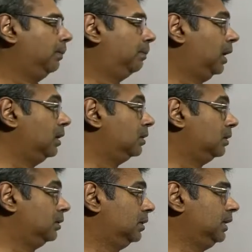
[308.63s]
But
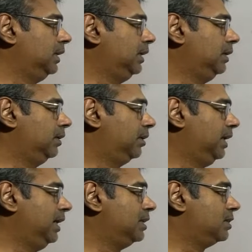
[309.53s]
the
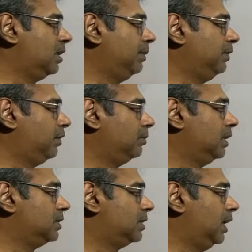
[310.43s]
rays coming from
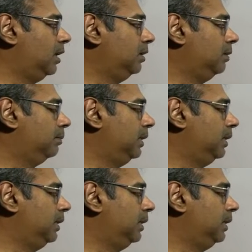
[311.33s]
the sun,